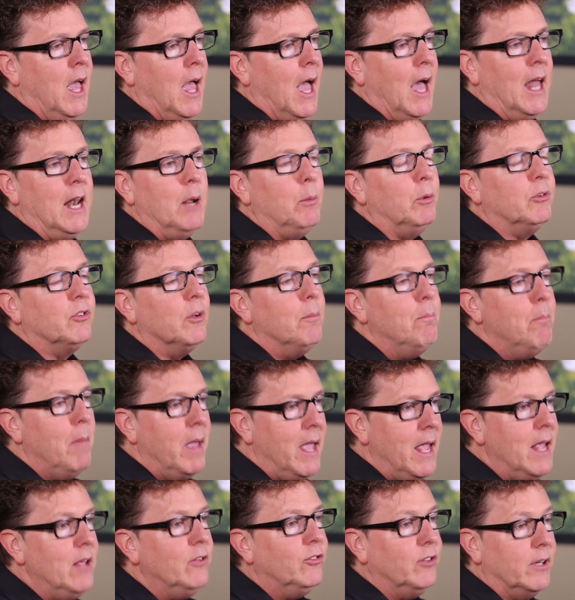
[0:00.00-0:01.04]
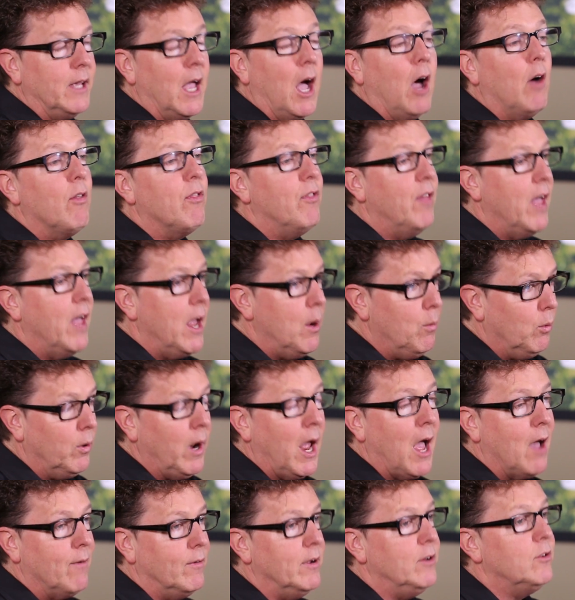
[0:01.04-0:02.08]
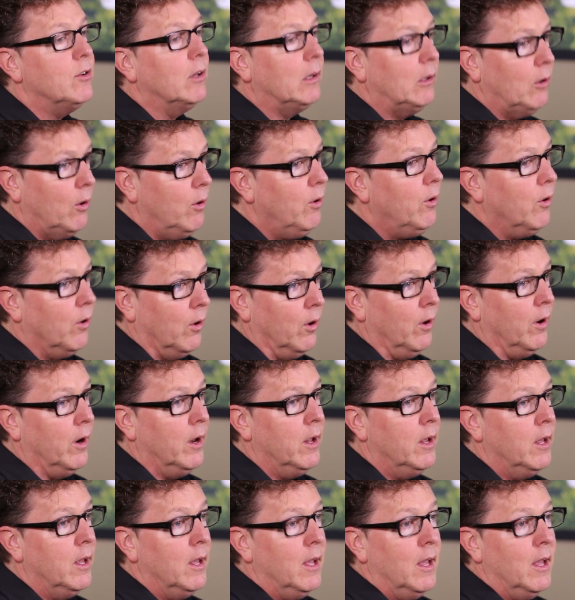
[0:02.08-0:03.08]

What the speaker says: And it was amazing how they were having to learn